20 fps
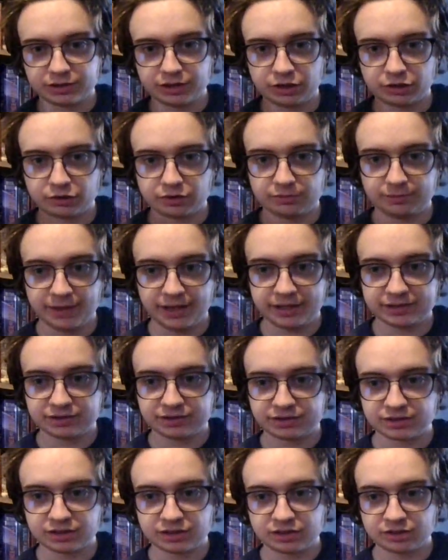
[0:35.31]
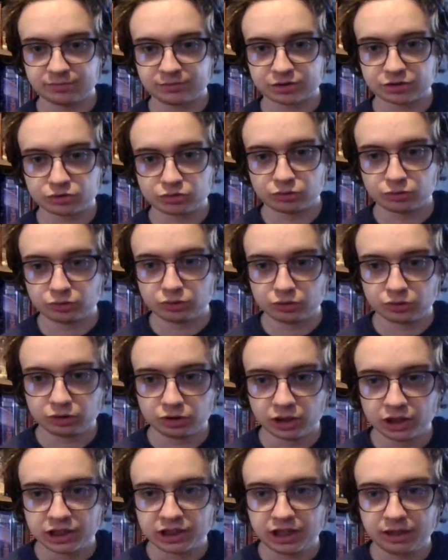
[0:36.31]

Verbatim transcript: You know, the magic system's cool.